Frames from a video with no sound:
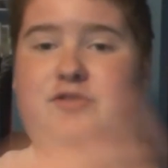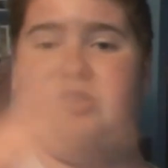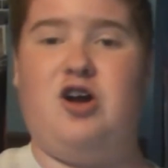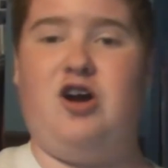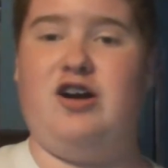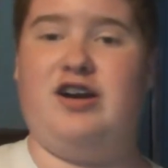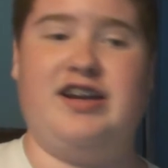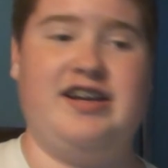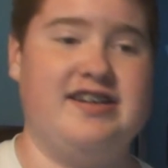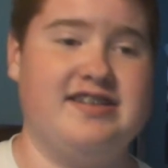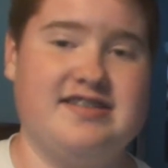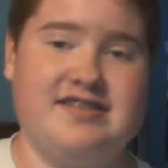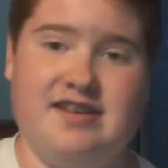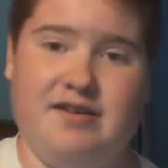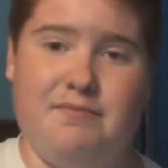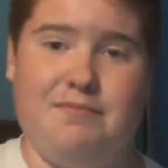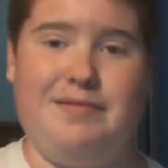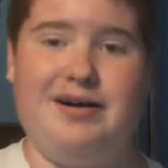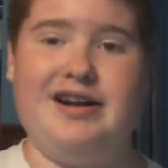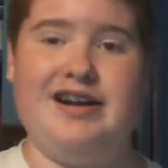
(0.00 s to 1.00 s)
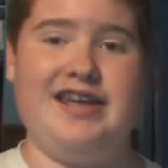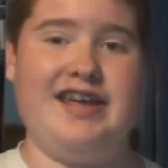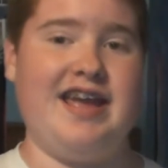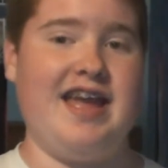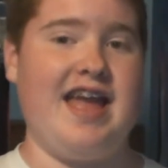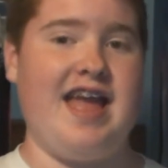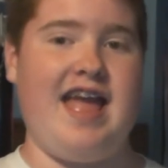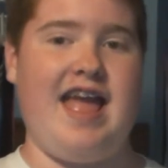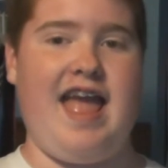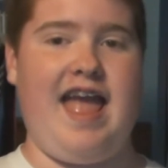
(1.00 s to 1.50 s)
talking to
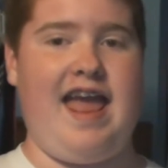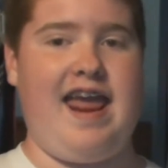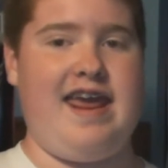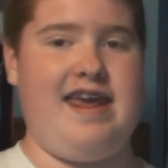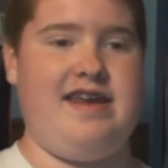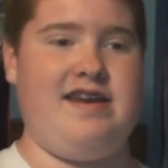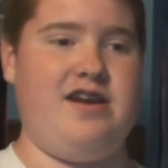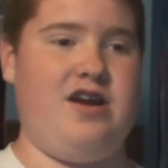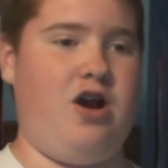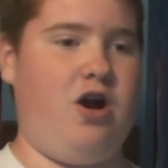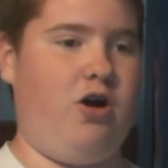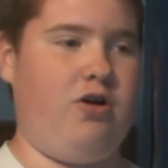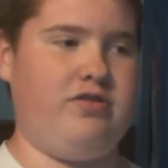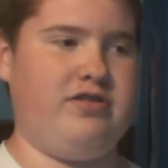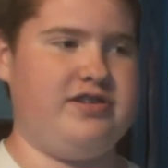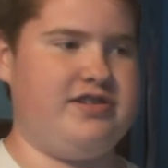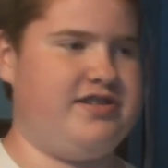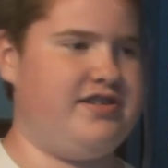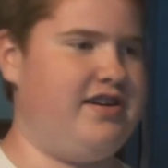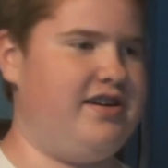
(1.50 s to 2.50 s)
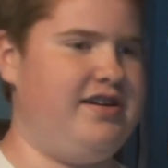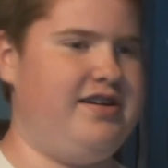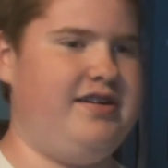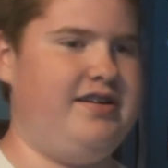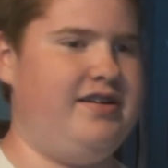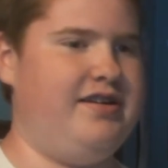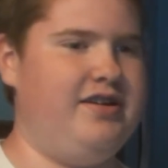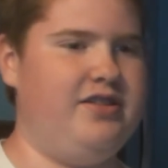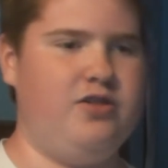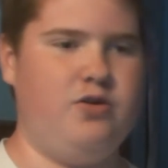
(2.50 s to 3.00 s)
somebody, and all of a
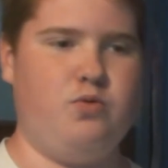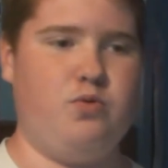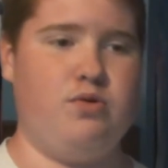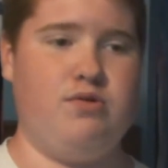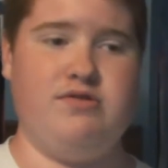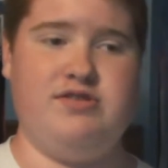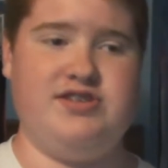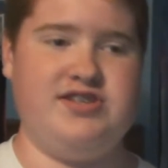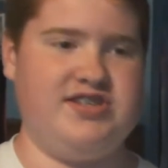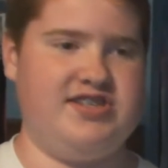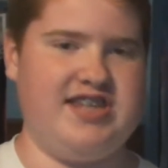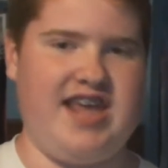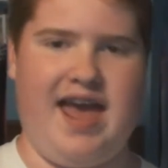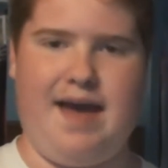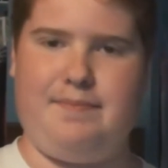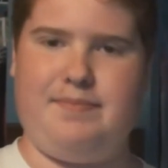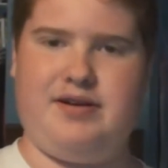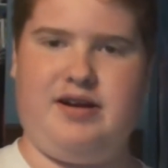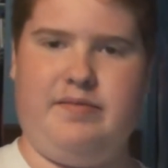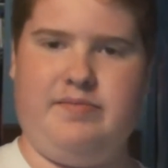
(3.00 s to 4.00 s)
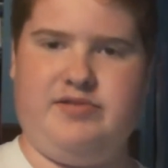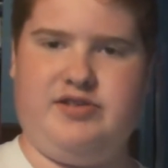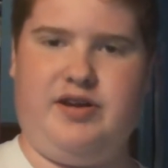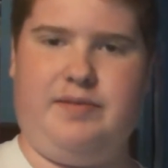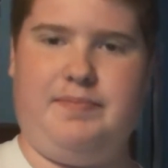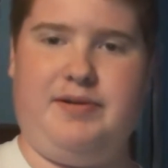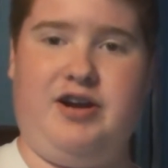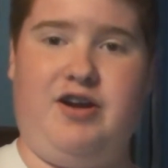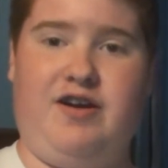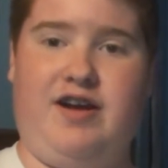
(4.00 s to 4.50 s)
sudden the word snap comes
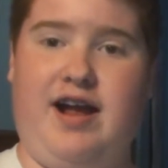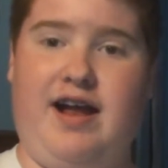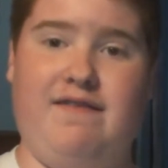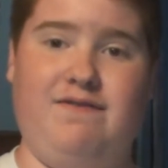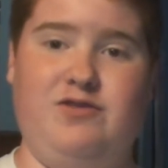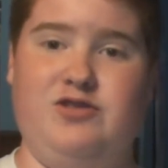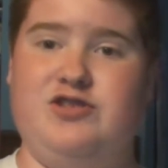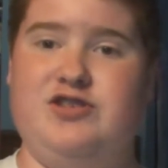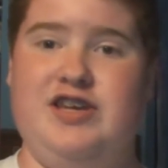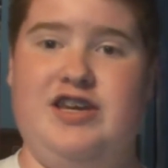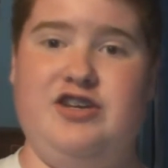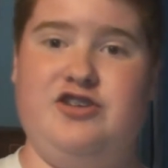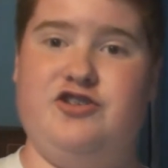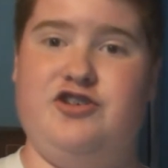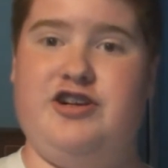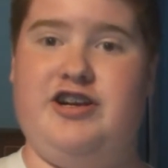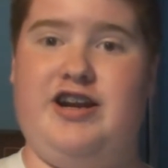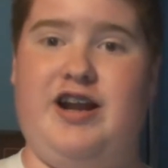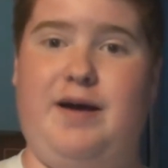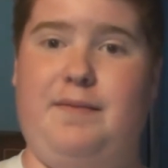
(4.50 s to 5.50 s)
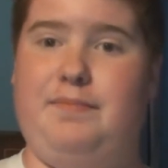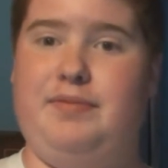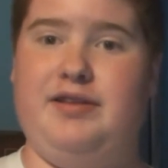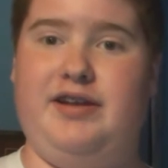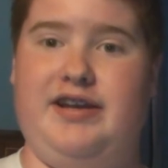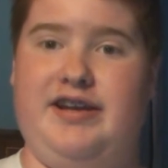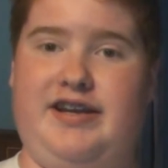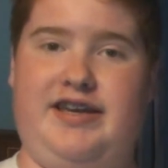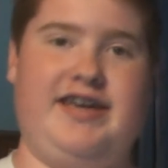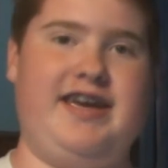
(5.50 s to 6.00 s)
up in our conversation, and I'm
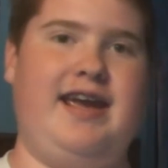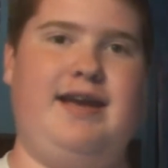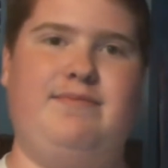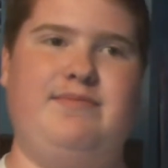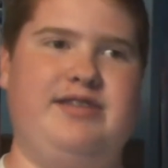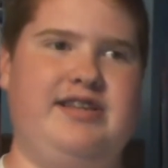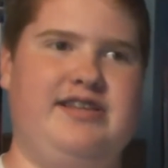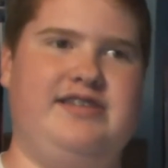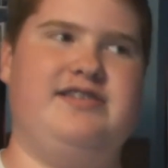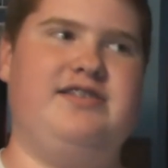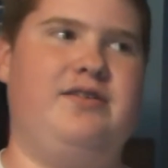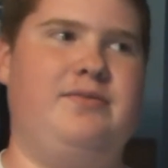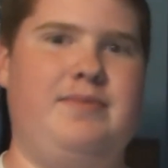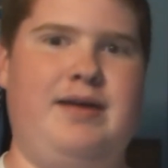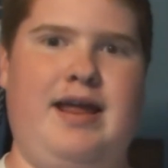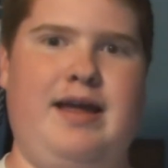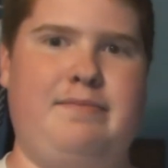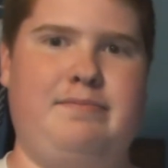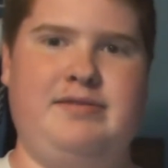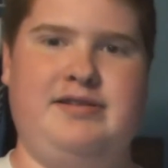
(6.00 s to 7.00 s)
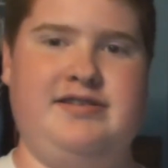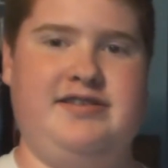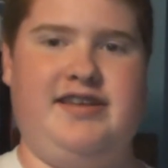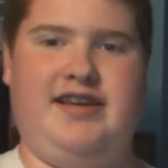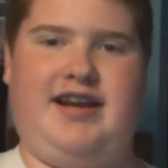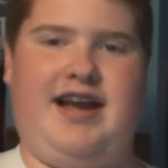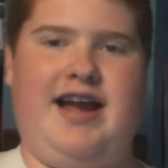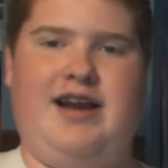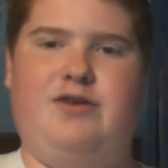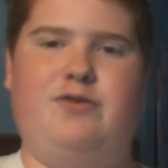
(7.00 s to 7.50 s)
playing a game, and then something happens.
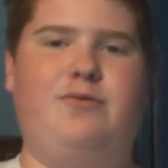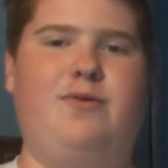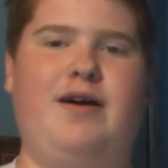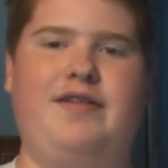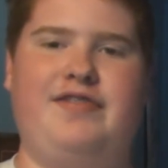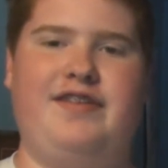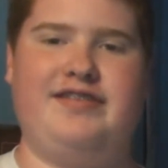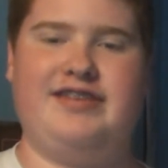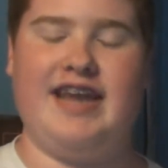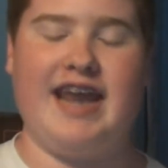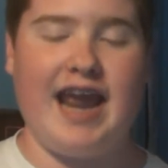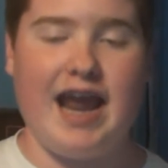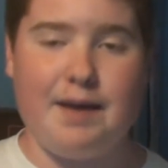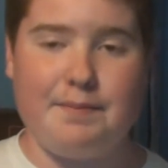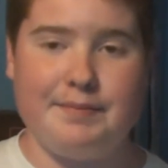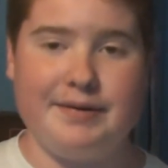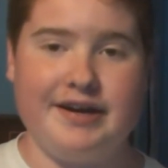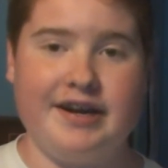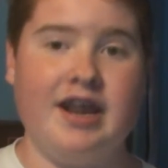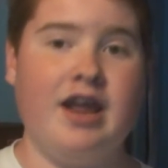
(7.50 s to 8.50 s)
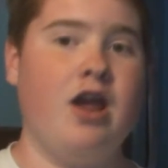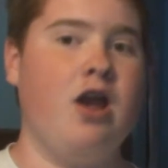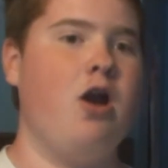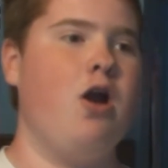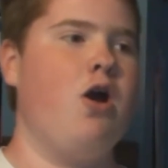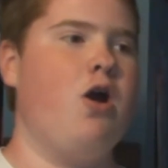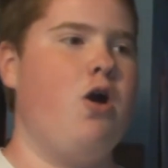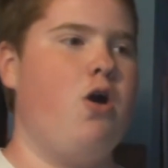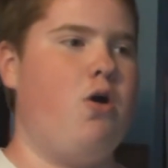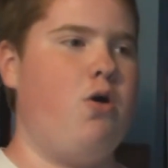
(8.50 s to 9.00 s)
Like, I don't want that to happen.
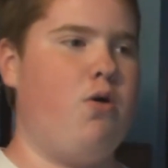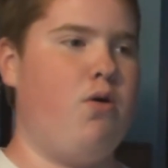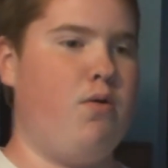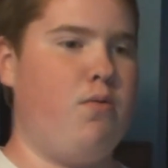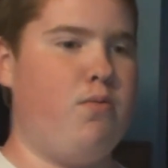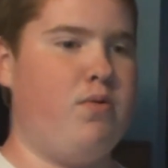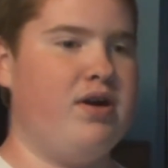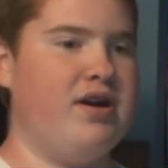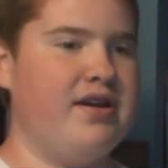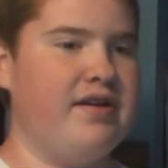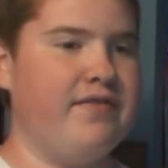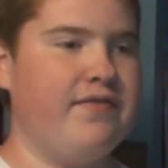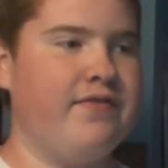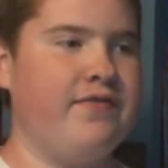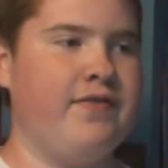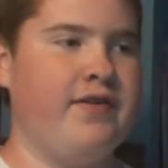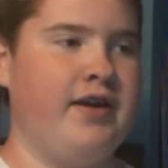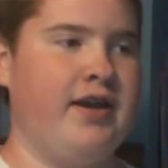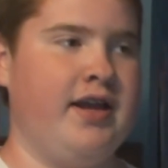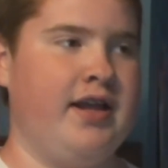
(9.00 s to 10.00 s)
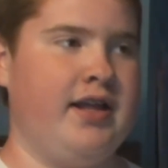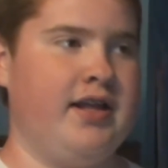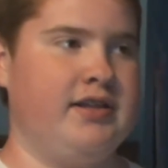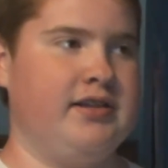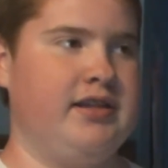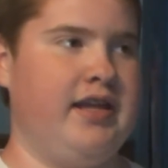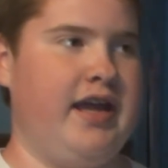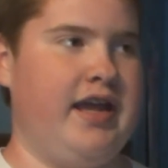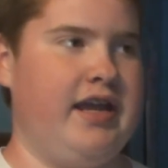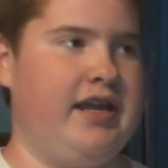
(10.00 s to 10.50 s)
Or what if,
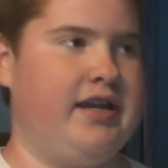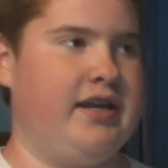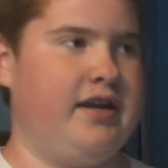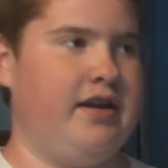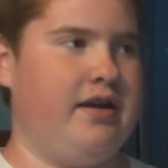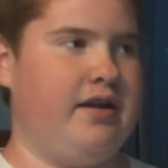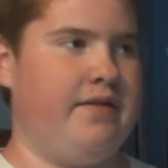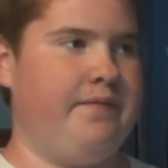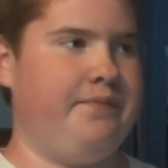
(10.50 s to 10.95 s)
like,